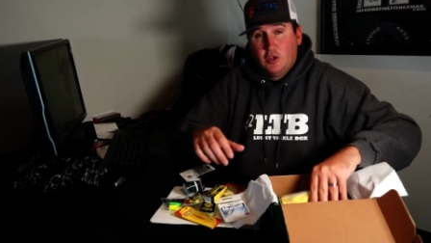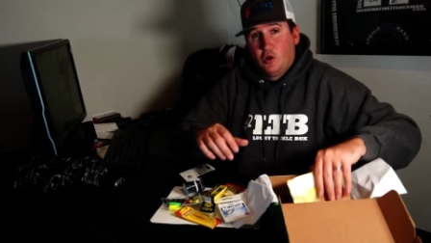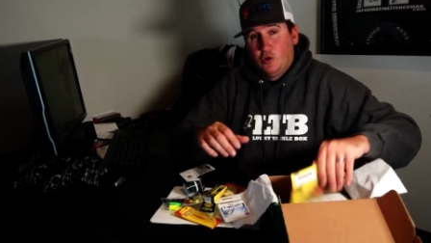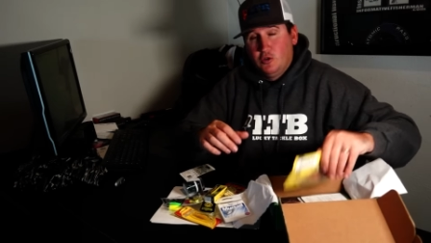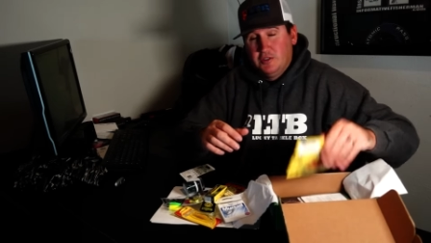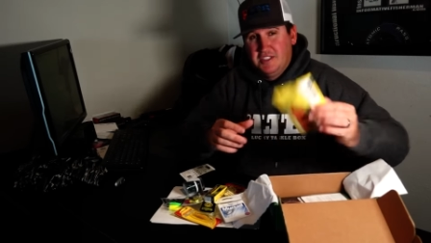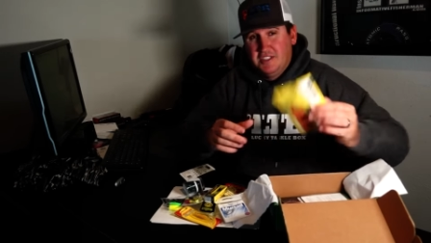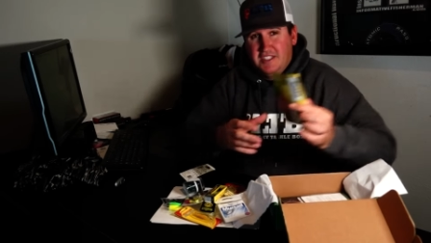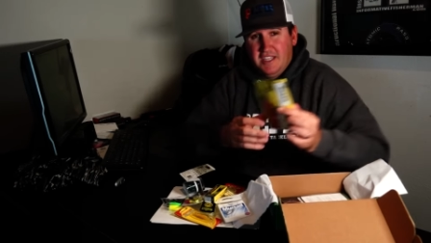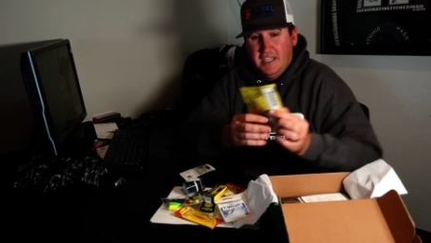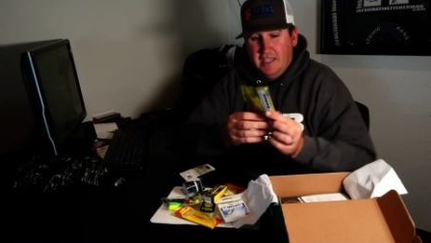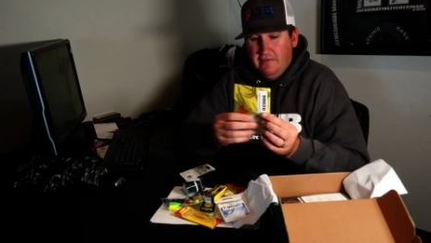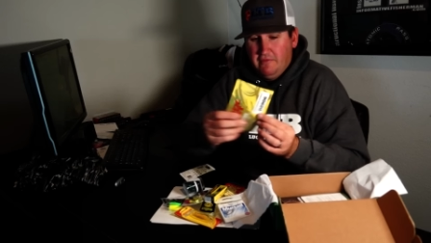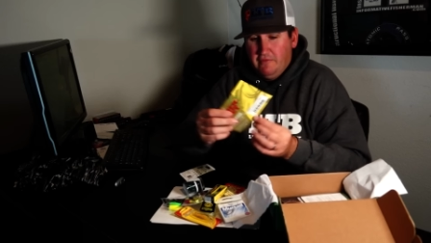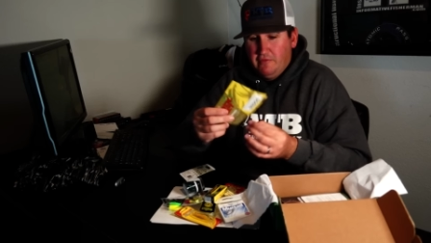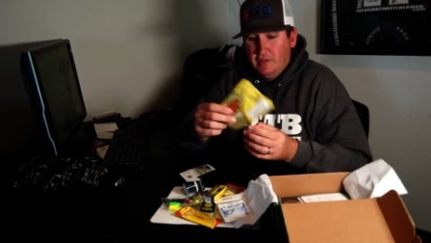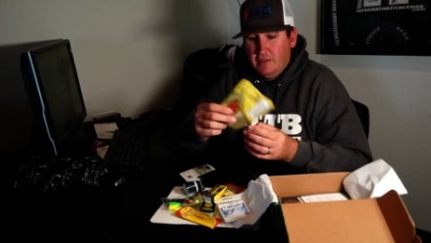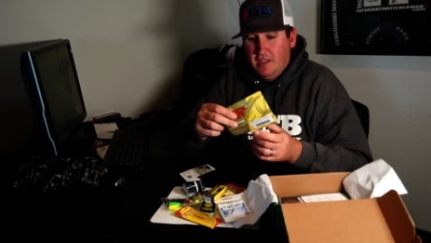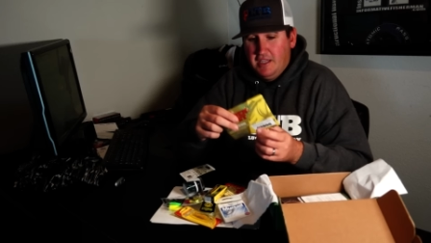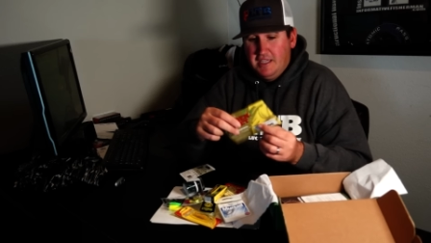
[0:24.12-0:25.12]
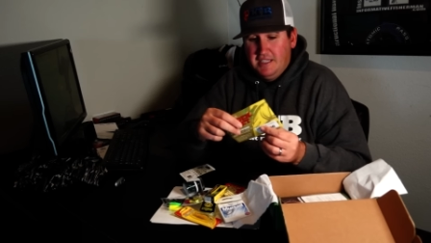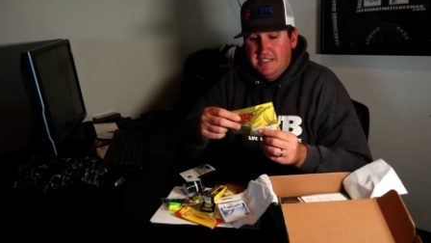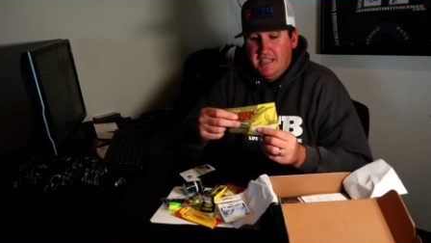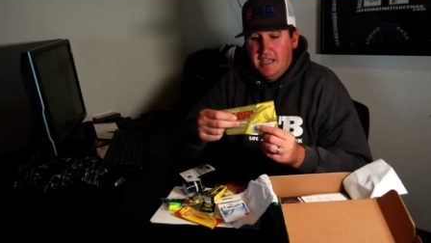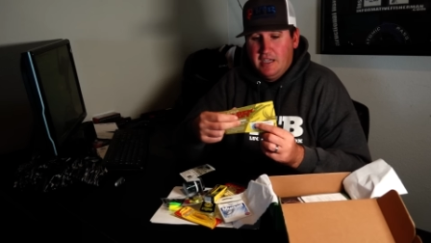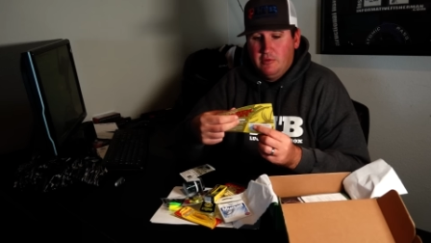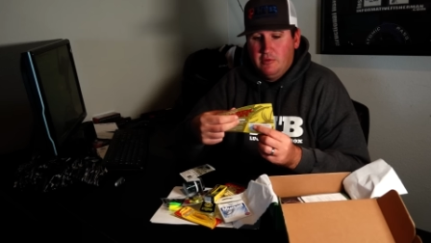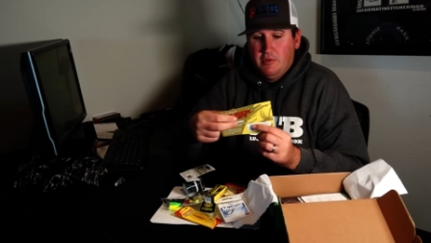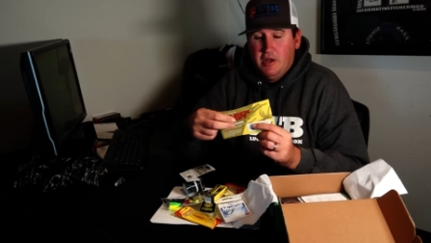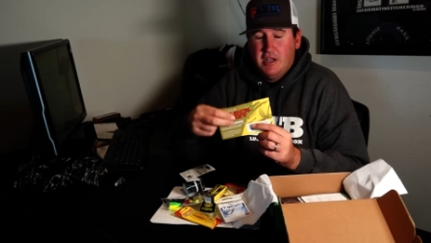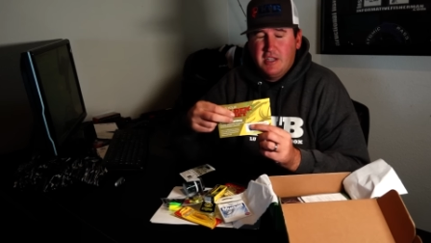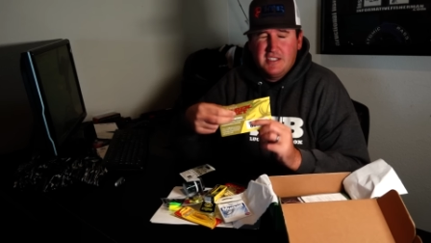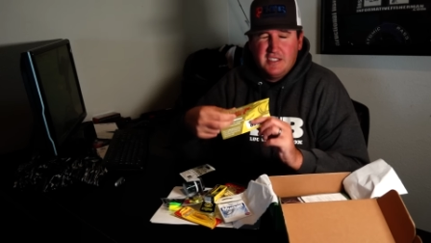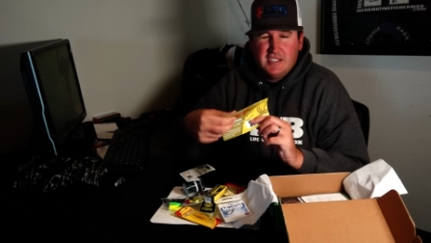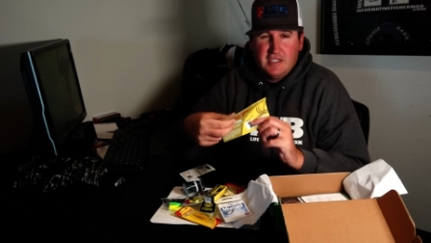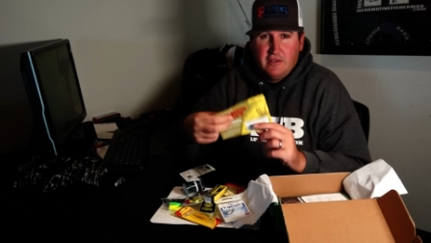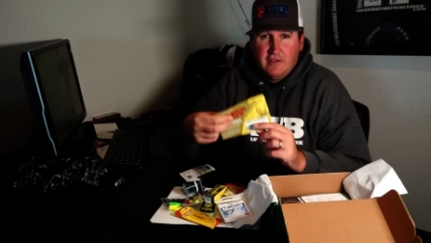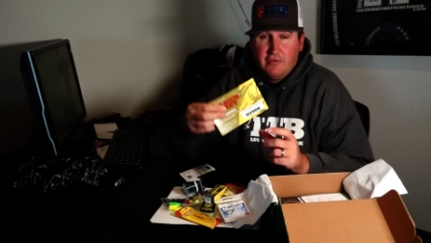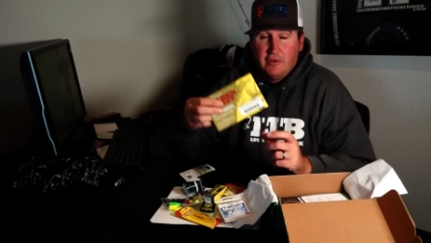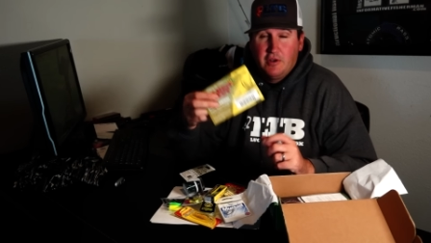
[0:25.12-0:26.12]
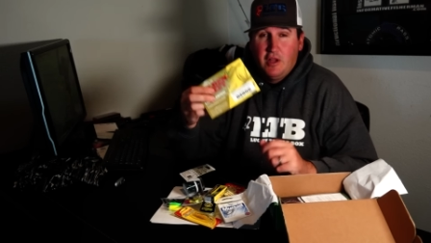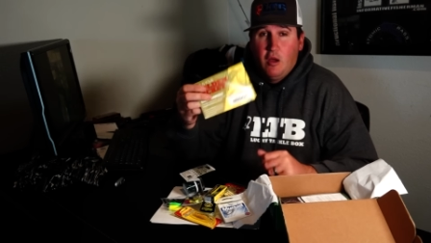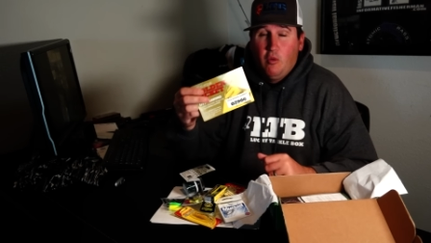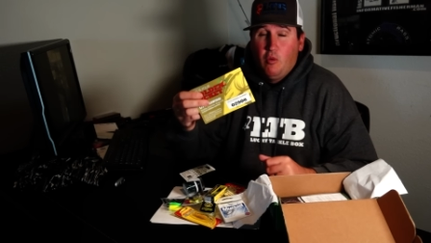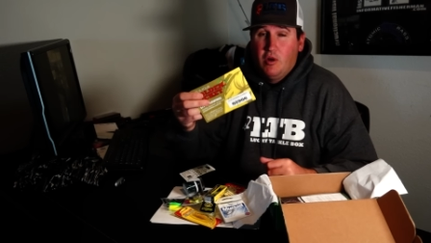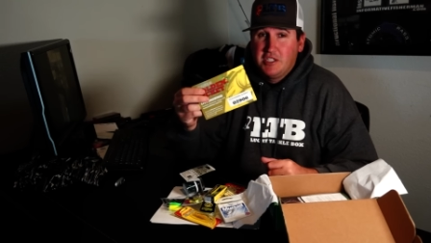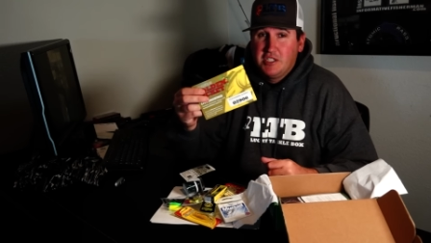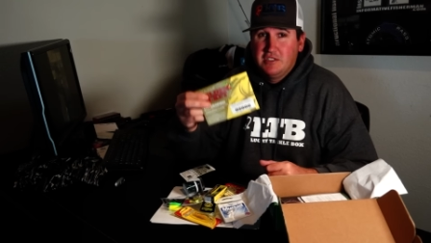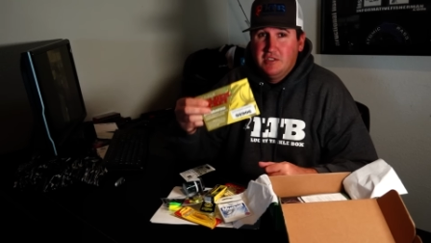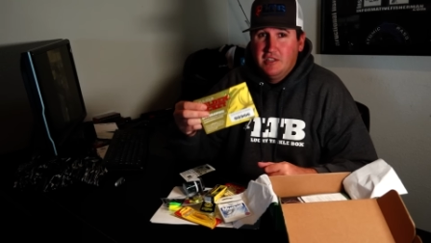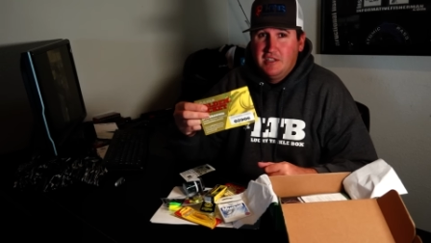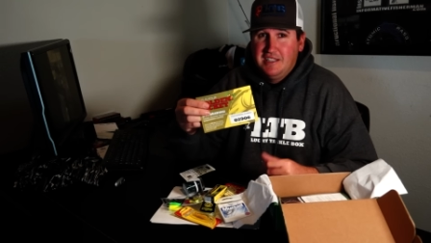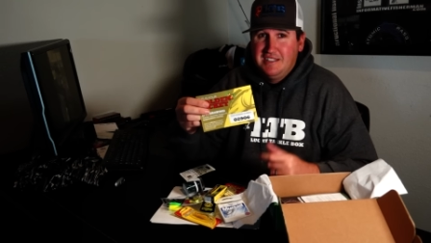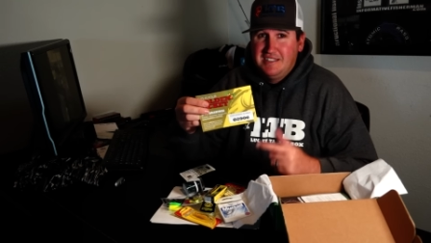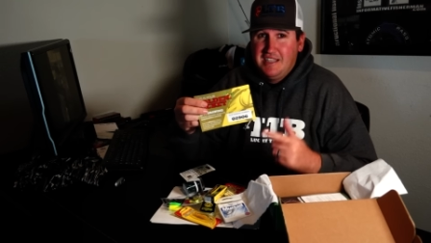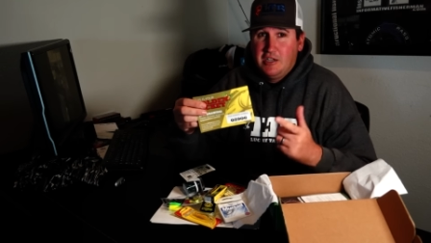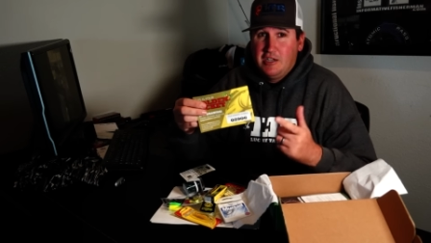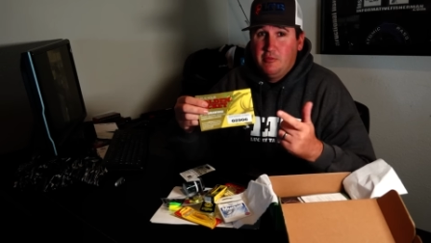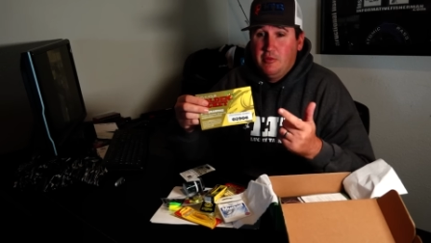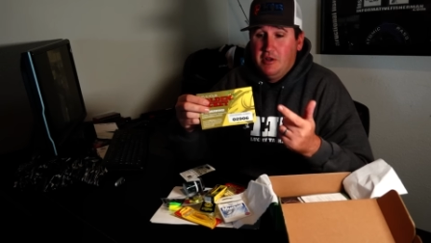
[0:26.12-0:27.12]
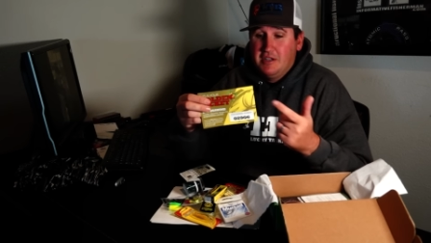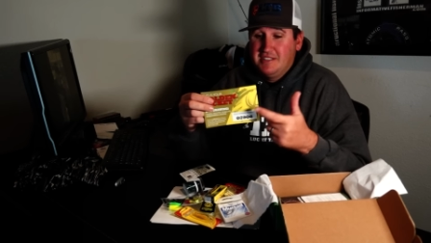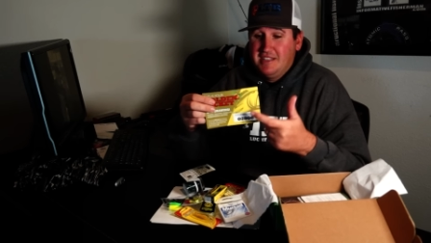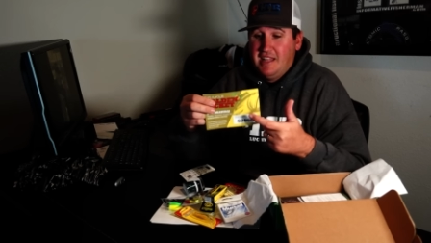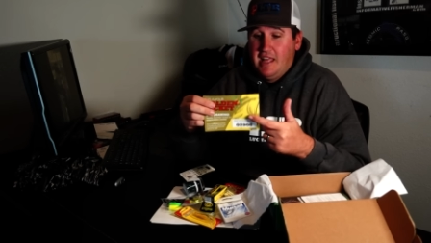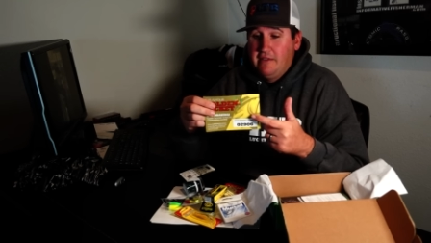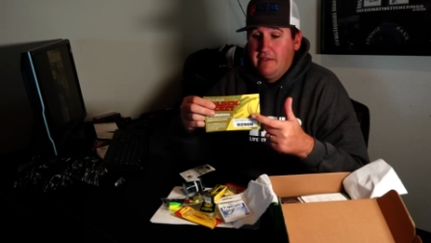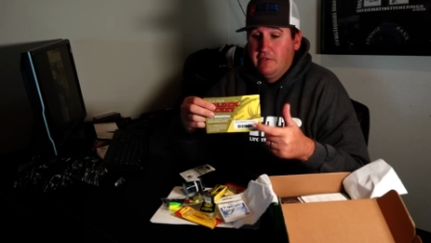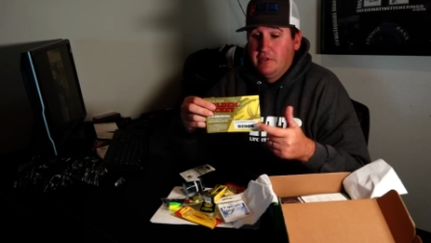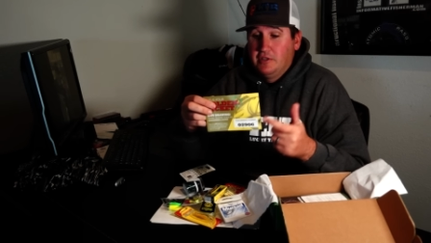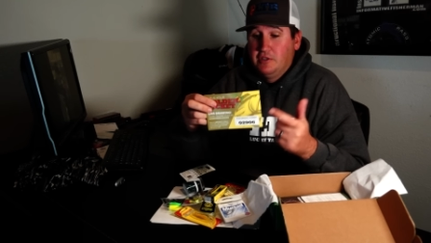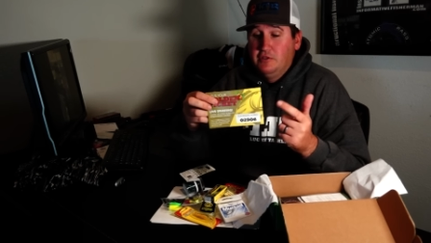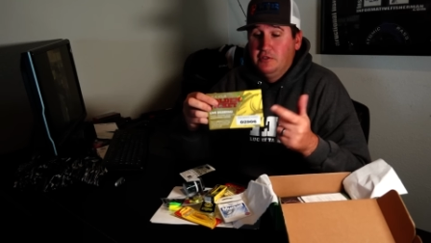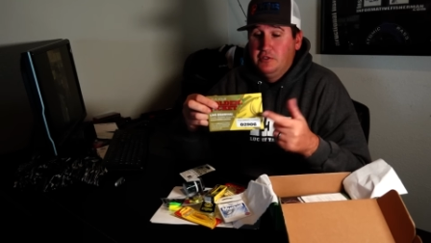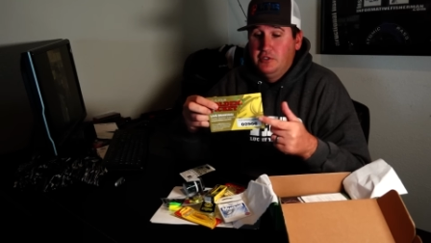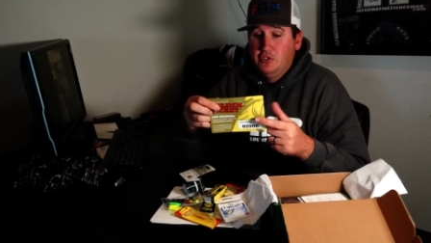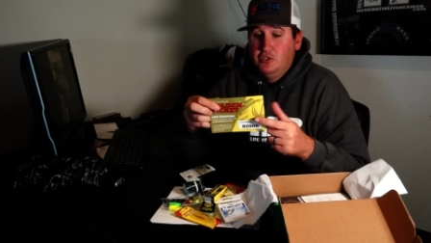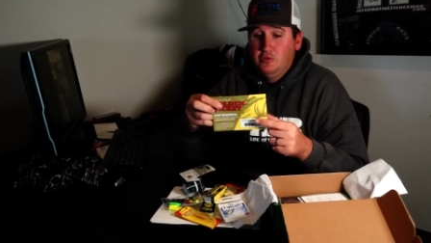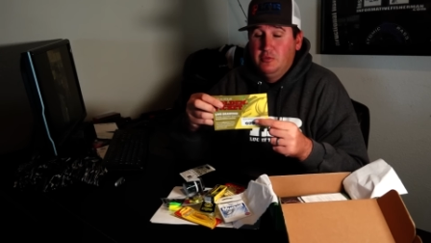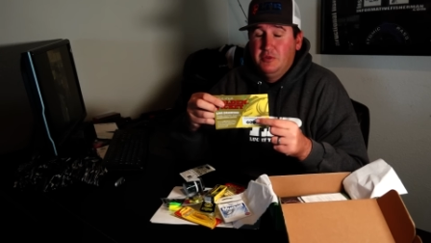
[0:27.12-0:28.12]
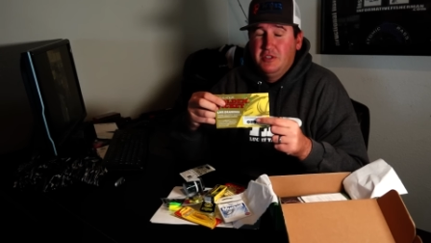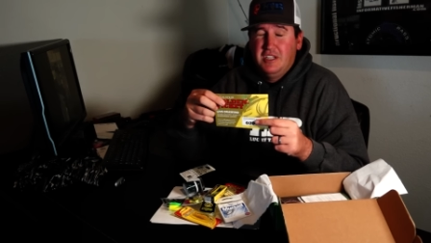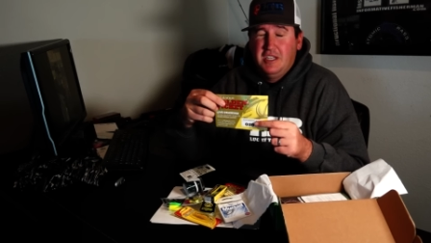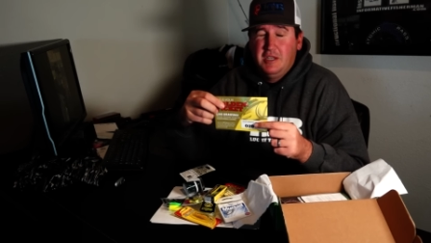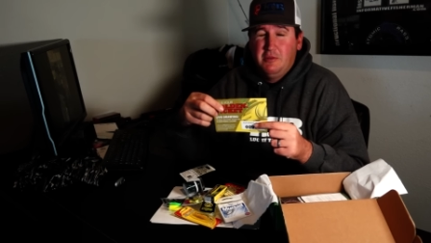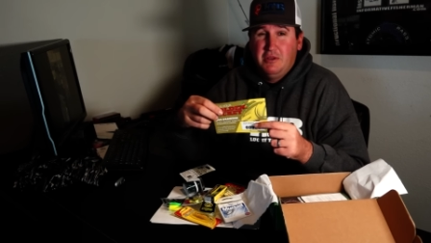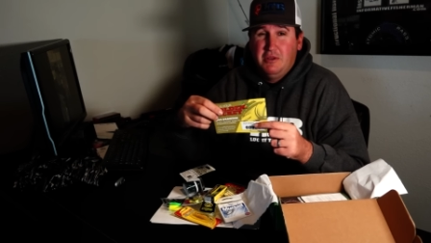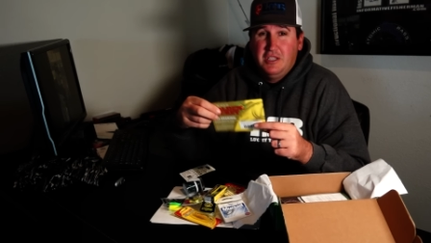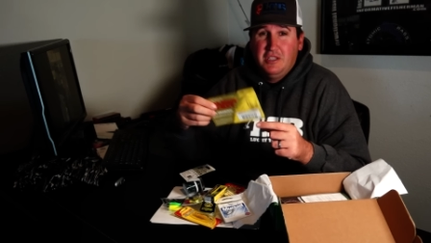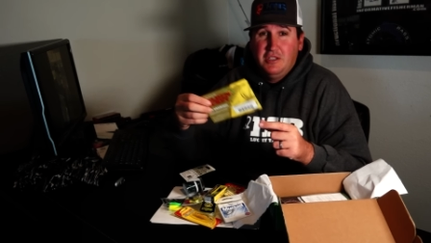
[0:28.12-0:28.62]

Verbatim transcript: your golden ticket for Lucky Tackle Box. If you're not watching Lucky Tackle Box live on YouTube, you need to be.